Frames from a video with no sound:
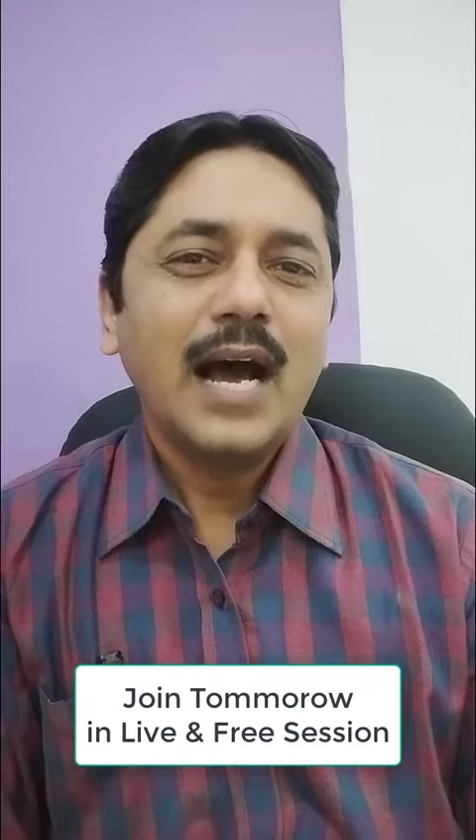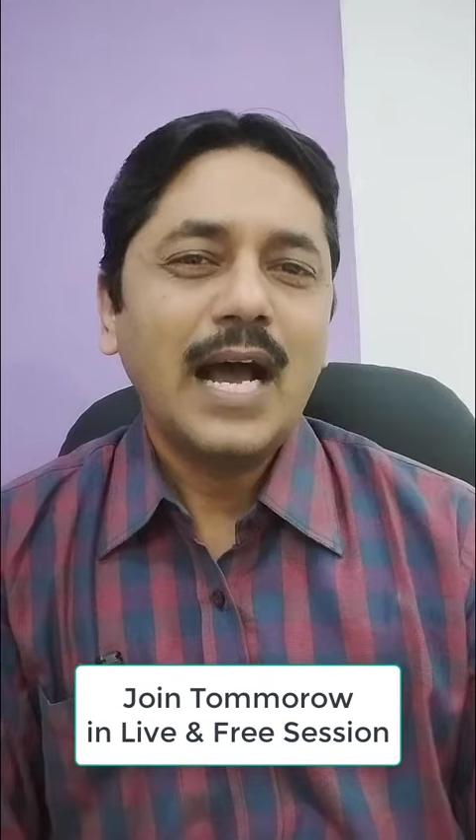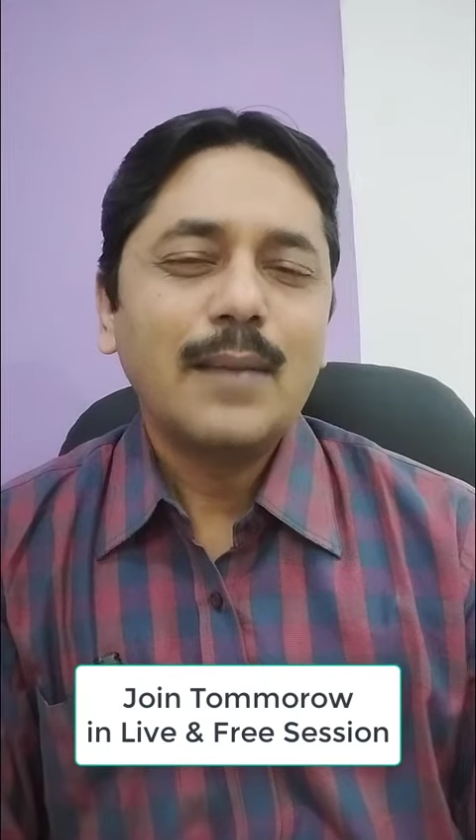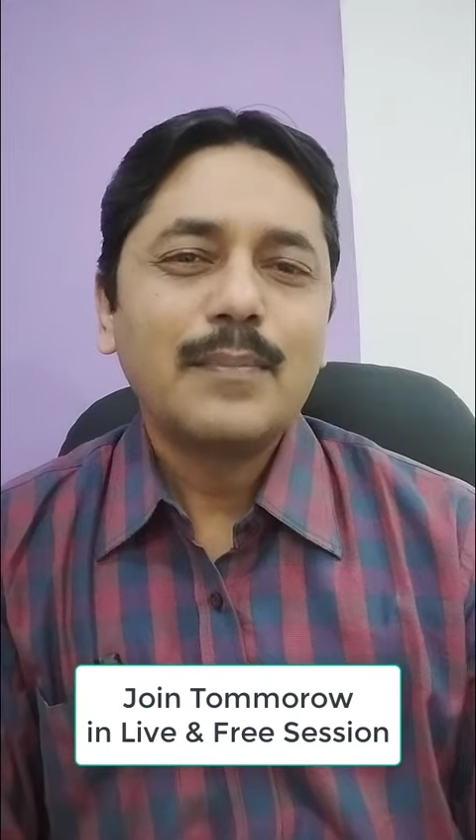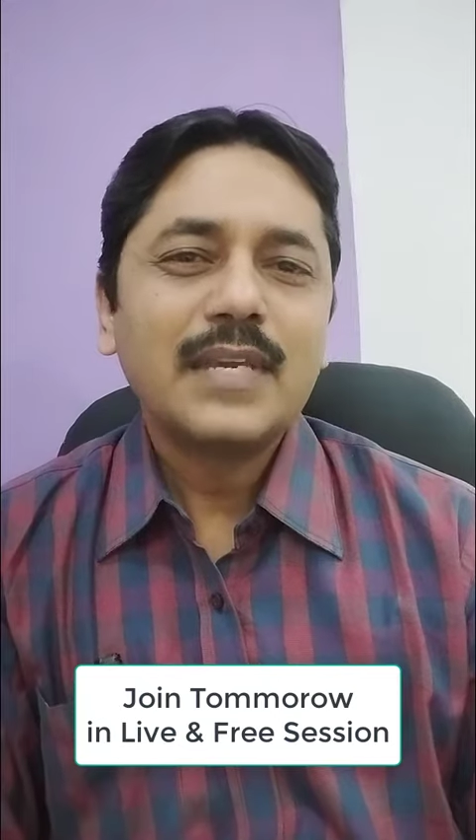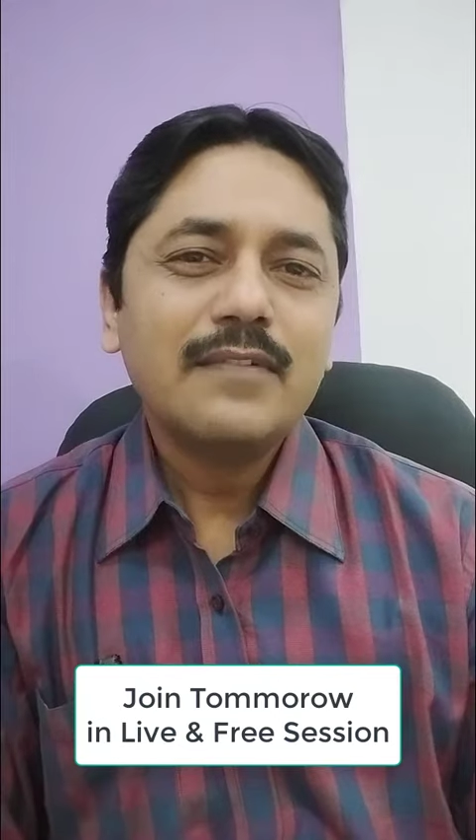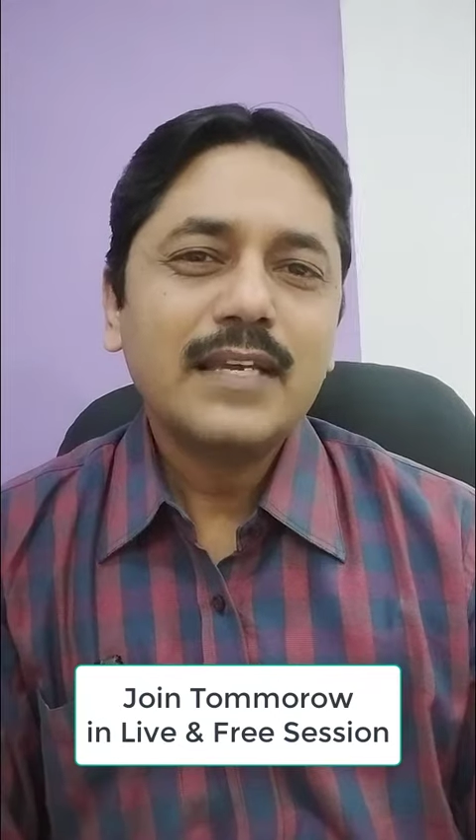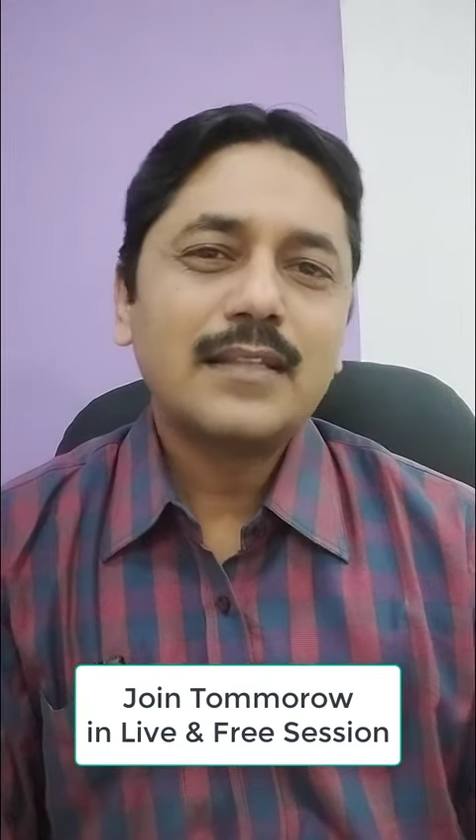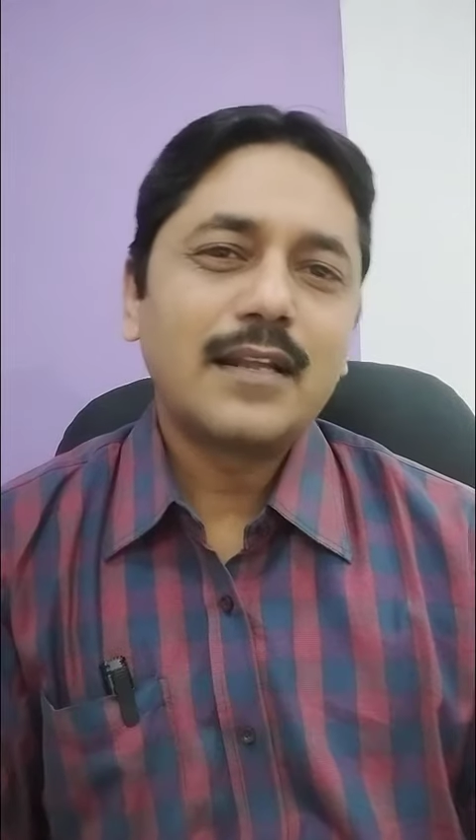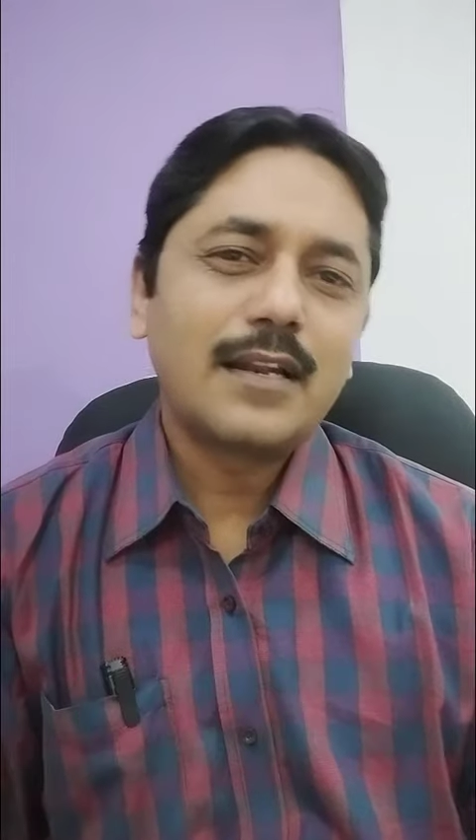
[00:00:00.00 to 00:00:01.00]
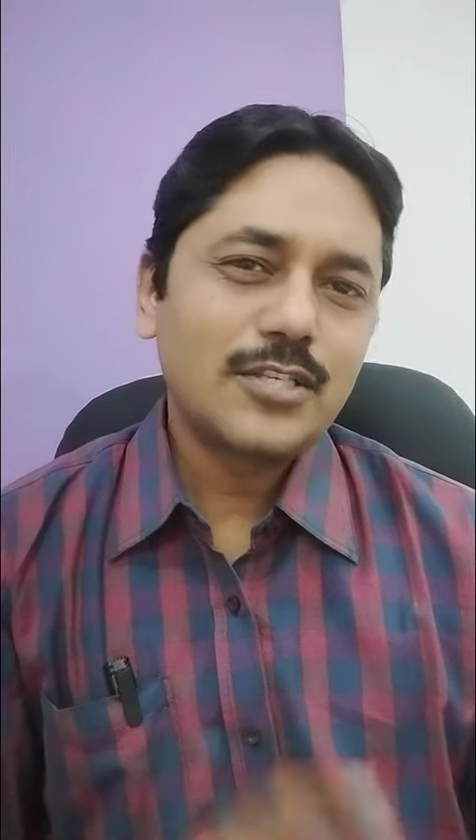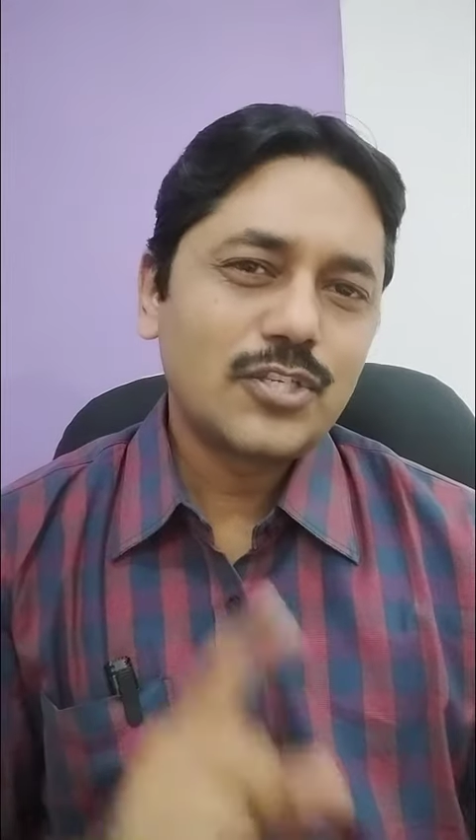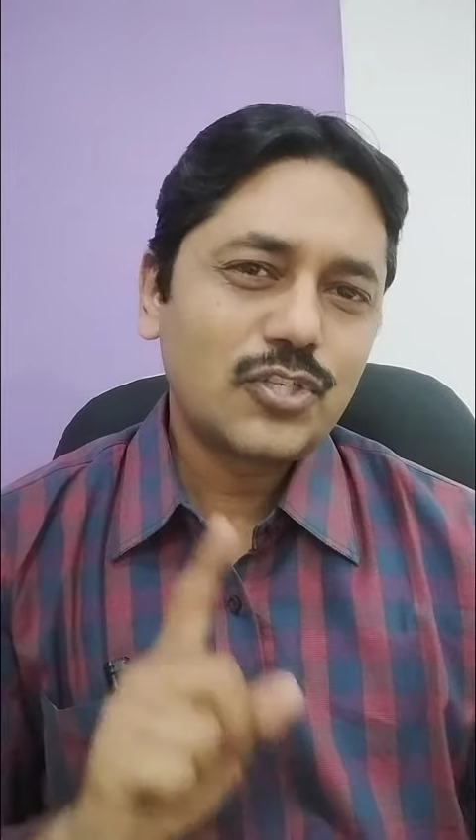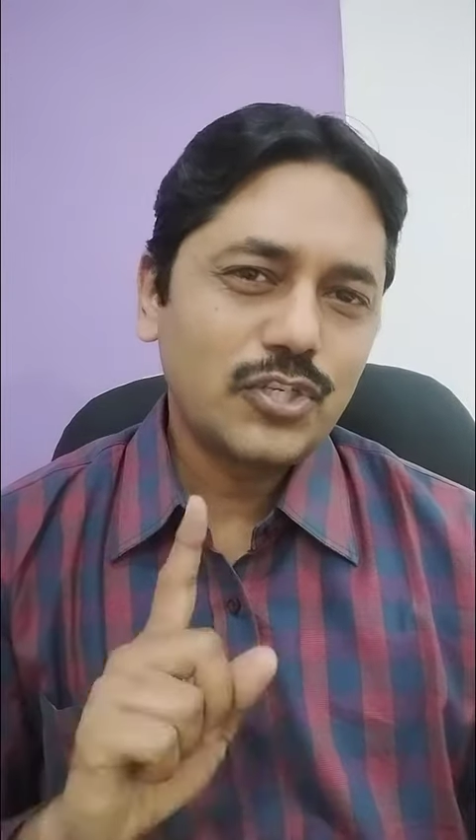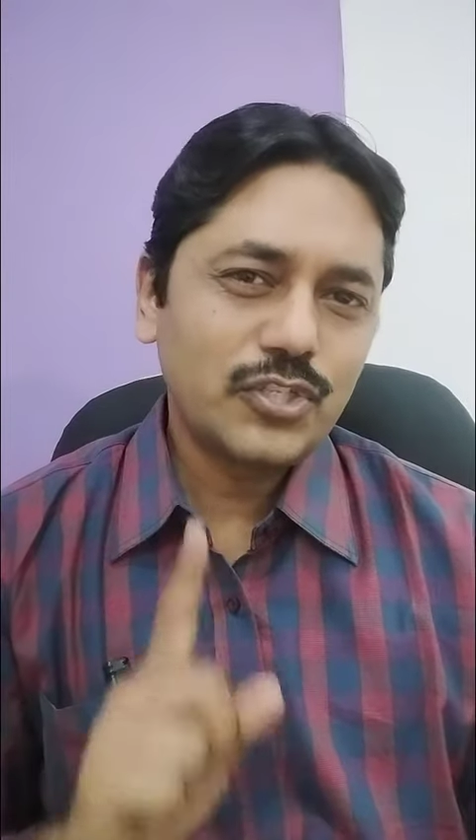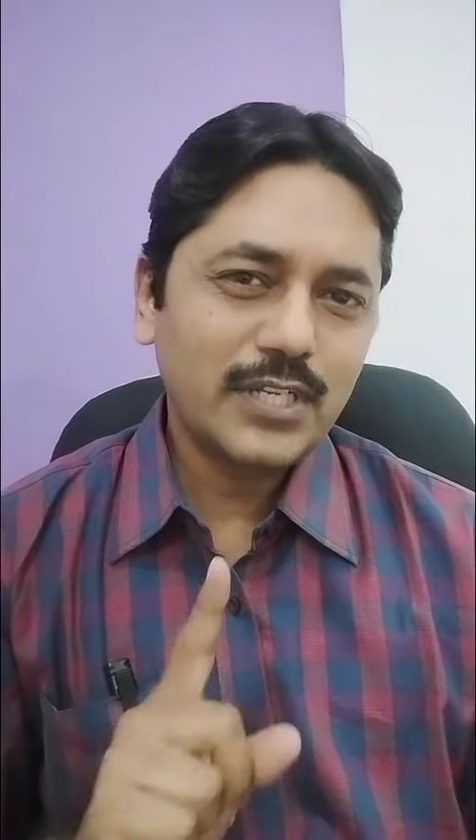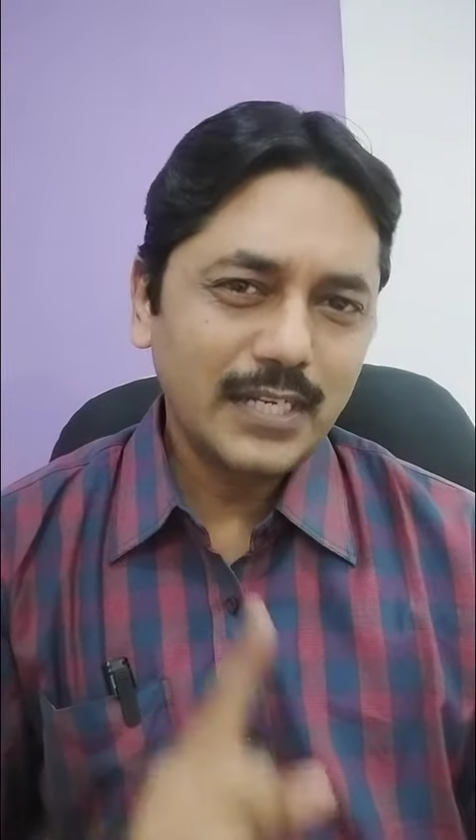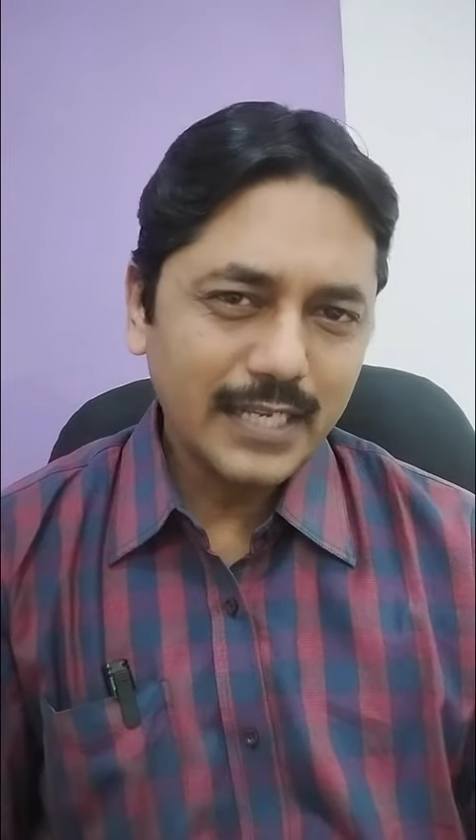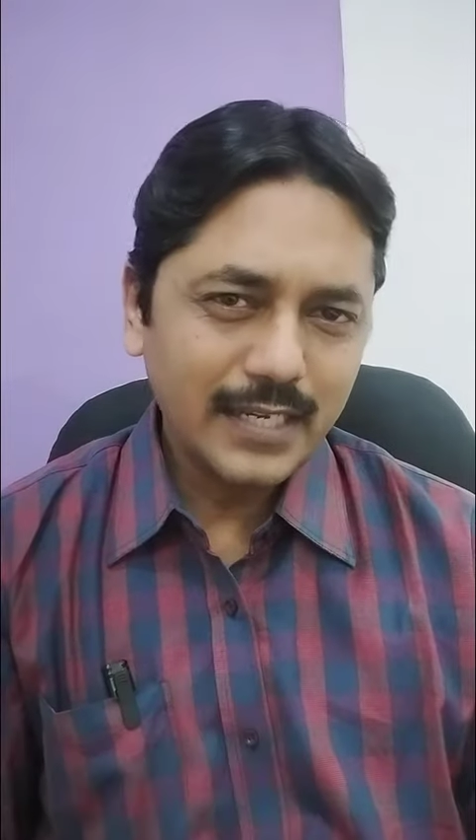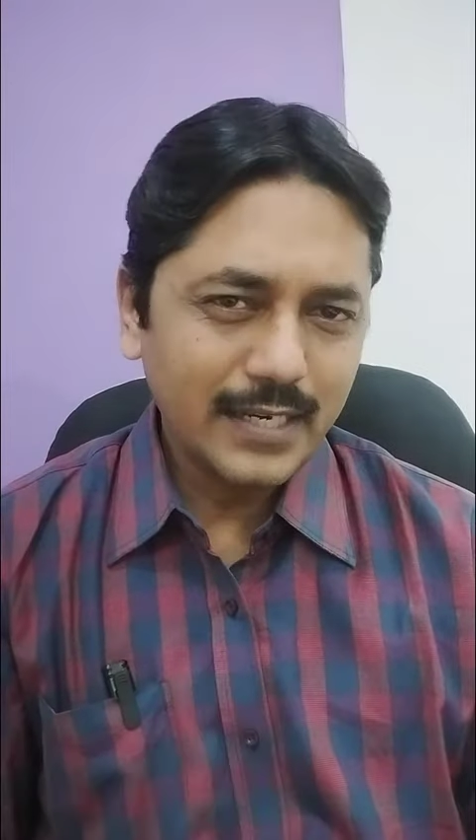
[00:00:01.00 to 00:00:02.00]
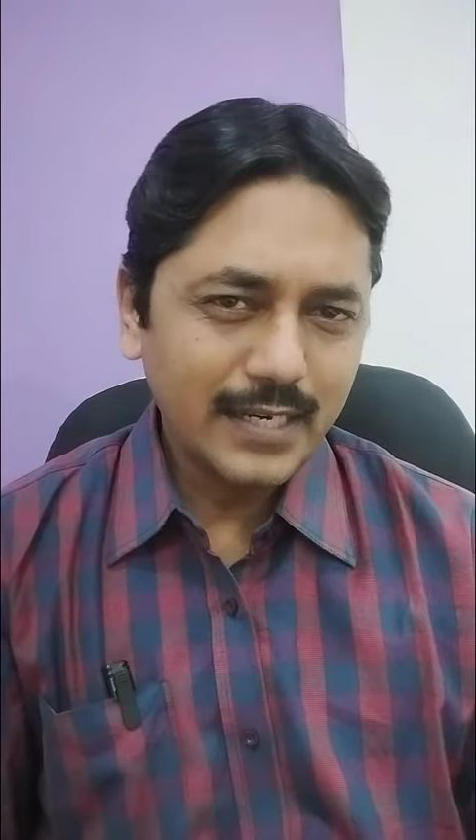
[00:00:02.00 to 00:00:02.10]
I am giving the registration link.